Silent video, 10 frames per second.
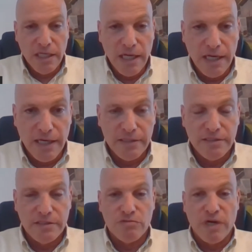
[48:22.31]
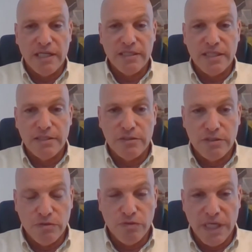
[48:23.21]
uh, this grant,
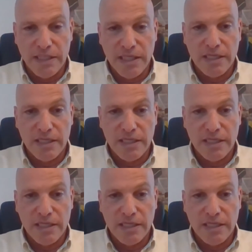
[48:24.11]
and we had a